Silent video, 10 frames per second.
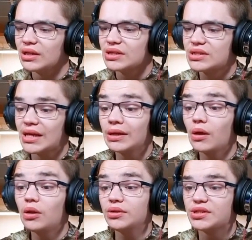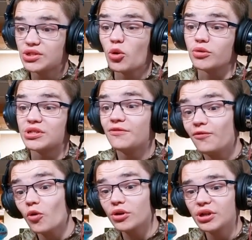single source
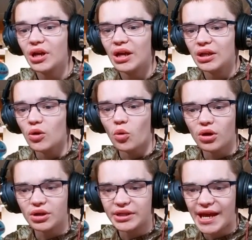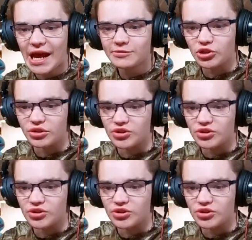for your capture. It's